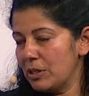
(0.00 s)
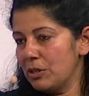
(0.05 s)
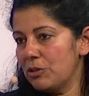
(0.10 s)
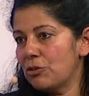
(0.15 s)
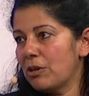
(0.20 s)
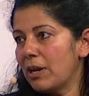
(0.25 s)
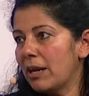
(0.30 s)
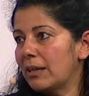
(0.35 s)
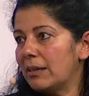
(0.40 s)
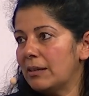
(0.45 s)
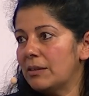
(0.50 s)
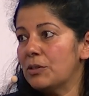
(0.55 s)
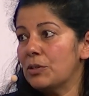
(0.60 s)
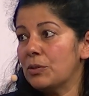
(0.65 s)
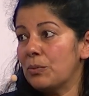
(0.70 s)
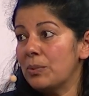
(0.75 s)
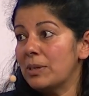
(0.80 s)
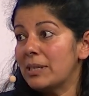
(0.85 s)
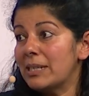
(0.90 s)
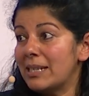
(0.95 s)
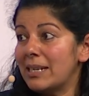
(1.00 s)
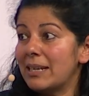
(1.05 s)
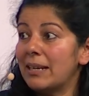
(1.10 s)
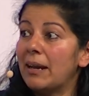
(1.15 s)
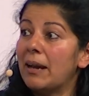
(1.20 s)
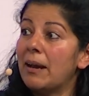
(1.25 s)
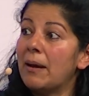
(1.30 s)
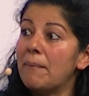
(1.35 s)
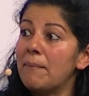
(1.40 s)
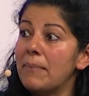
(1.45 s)
tracker, so we're seeing
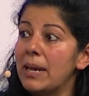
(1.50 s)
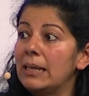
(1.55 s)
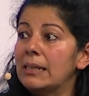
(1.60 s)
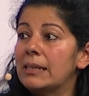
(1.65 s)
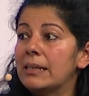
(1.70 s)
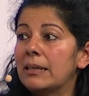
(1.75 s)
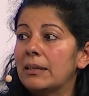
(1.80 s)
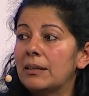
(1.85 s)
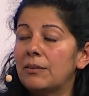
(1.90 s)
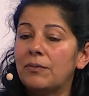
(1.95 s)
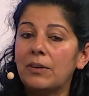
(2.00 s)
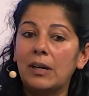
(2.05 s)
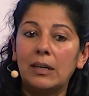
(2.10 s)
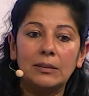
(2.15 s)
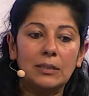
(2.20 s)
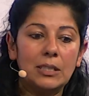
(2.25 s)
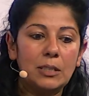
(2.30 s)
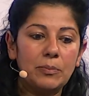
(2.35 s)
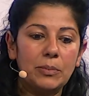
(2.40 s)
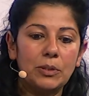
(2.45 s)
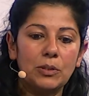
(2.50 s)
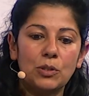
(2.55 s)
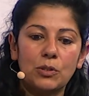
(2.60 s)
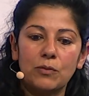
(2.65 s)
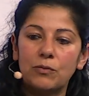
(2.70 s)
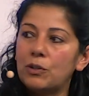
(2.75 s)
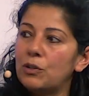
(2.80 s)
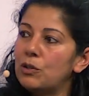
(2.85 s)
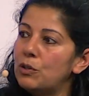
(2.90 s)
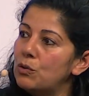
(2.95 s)
amazing advancements of
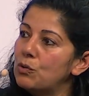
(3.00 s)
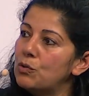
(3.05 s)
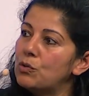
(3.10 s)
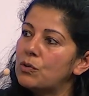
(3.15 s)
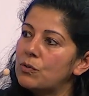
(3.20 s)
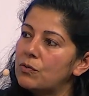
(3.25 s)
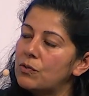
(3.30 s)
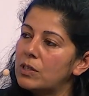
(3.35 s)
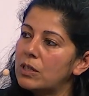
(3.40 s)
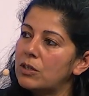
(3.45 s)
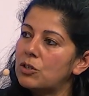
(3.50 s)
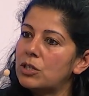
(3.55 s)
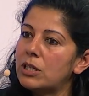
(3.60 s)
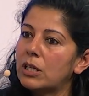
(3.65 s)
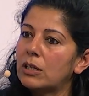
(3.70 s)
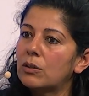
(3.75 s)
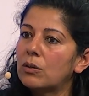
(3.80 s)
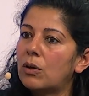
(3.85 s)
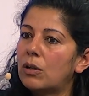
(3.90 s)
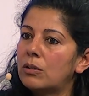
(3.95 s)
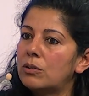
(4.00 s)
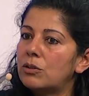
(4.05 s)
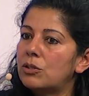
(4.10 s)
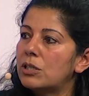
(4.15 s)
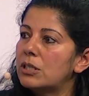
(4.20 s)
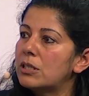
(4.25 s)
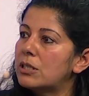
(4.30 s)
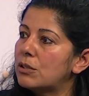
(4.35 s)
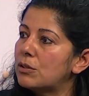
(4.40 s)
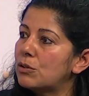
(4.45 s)
the use of such
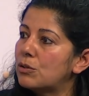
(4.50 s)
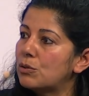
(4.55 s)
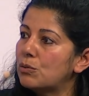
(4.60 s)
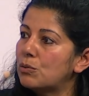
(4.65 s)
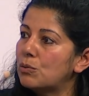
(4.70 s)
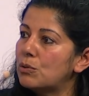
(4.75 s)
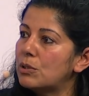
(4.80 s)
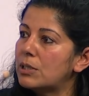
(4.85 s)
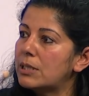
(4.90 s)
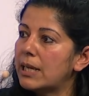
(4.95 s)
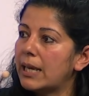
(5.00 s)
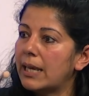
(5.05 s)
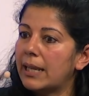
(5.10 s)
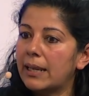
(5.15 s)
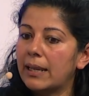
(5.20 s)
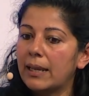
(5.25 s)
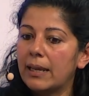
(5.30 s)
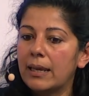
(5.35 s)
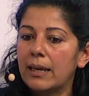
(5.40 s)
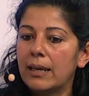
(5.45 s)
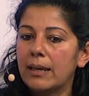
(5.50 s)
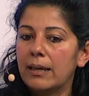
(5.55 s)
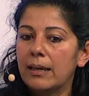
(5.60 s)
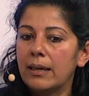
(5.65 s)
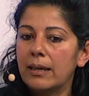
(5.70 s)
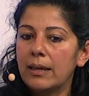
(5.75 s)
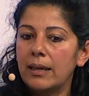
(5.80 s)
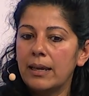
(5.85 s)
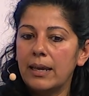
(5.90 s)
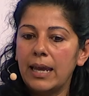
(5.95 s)
technologies and tools in
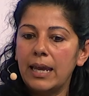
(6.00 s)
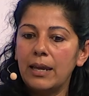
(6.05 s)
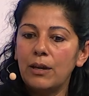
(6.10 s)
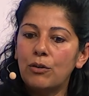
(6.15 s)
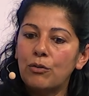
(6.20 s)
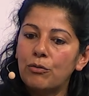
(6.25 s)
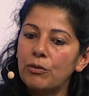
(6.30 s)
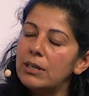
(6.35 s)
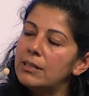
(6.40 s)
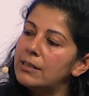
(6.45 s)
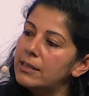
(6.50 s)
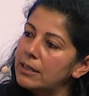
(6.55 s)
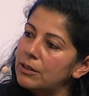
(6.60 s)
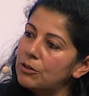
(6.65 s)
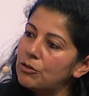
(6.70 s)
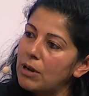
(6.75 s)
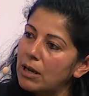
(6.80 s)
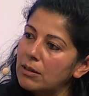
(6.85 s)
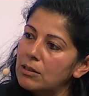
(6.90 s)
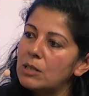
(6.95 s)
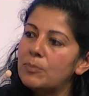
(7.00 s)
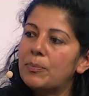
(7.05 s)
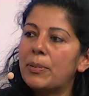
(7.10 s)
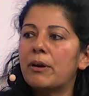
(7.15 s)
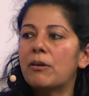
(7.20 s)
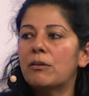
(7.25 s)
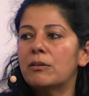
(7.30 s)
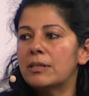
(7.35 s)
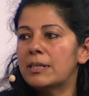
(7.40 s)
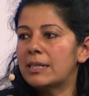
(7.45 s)
increasing
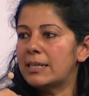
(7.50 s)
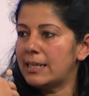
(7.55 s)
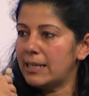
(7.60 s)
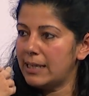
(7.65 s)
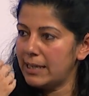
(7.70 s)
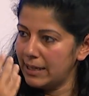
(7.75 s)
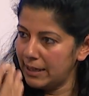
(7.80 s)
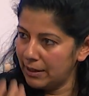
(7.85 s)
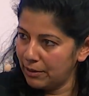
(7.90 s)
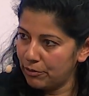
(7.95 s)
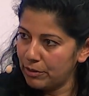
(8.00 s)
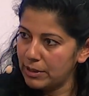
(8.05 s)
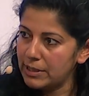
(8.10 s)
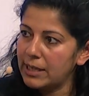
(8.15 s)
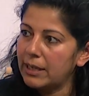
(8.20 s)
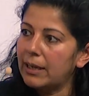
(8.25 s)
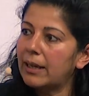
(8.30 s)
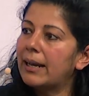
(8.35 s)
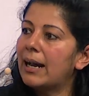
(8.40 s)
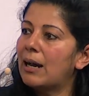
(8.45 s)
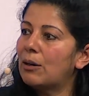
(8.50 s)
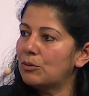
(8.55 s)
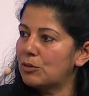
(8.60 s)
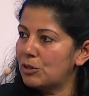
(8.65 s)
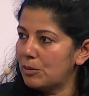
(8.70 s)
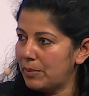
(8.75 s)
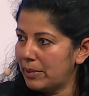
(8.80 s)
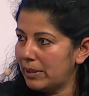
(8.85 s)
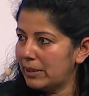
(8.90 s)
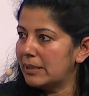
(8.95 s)
transparency, increasing
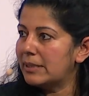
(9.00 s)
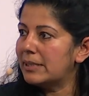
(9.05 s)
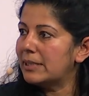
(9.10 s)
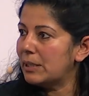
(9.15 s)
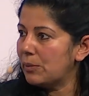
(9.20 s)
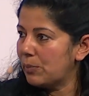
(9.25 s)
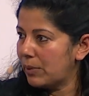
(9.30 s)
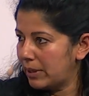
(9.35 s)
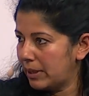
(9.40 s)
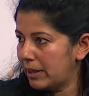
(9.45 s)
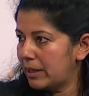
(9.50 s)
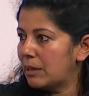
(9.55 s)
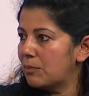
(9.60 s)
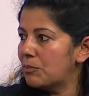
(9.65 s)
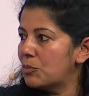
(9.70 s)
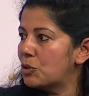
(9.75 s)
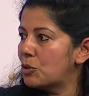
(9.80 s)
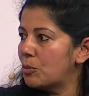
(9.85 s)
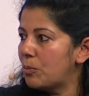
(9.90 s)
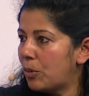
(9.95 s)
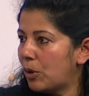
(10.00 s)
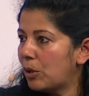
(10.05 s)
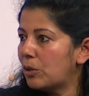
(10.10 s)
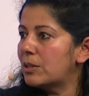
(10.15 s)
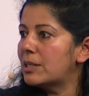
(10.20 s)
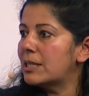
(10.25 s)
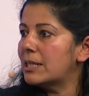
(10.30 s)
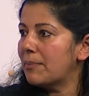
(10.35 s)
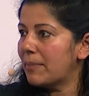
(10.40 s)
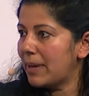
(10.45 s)
accountability when it comes to
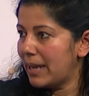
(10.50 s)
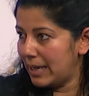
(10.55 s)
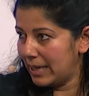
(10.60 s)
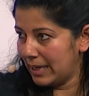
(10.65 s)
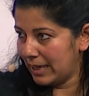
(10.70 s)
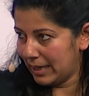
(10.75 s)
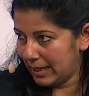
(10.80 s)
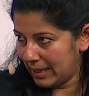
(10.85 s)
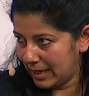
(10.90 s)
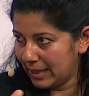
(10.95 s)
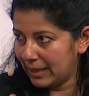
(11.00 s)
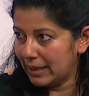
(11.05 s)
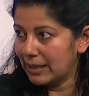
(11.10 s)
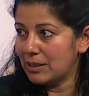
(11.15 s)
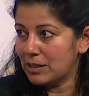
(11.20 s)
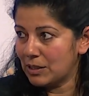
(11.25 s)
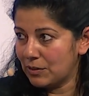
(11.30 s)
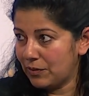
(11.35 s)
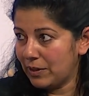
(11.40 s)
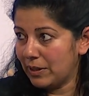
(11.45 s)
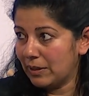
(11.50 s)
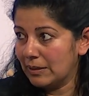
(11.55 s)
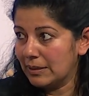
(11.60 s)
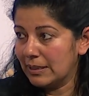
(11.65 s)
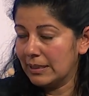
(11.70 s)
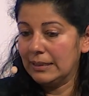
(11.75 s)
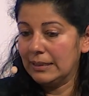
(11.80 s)
policy making in this field.